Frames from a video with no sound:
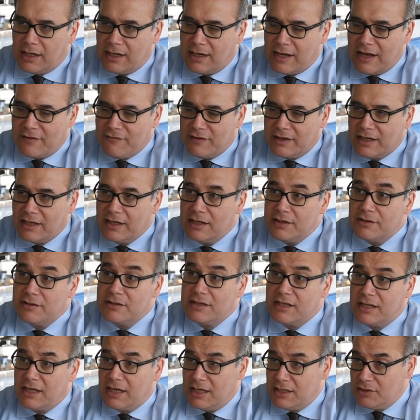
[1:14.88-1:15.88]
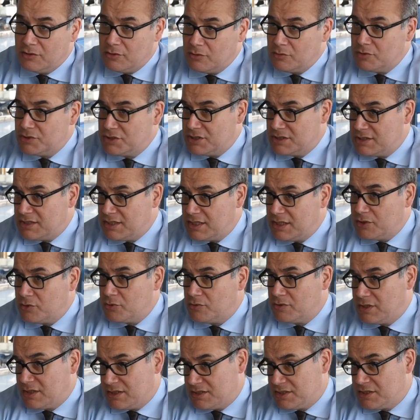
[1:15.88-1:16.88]
have a clear indicator which is linked
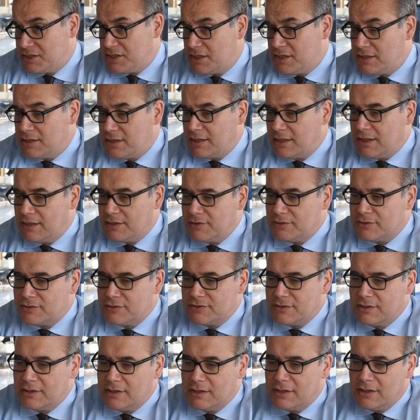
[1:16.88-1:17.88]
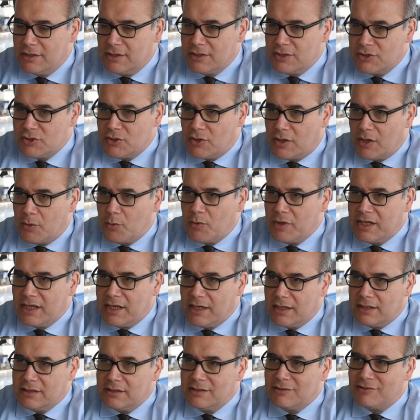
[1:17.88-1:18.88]
to the SDG indicators, so that we
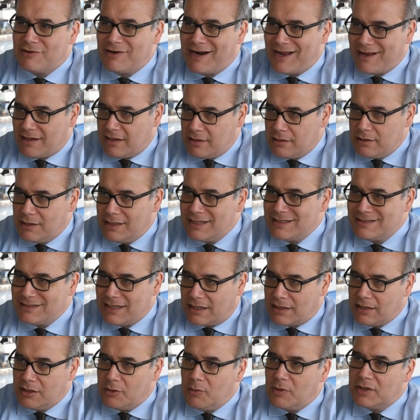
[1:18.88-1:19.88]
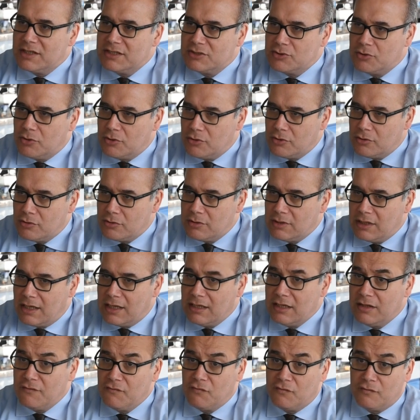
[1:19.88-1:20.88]
can track exactly what is going on
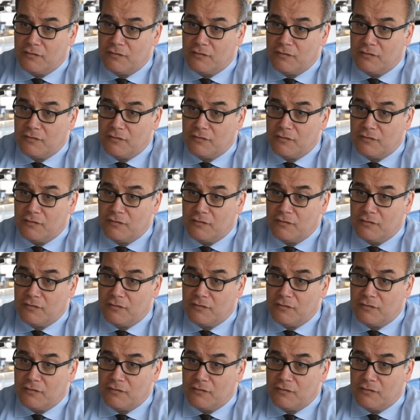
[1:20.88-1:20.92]
and if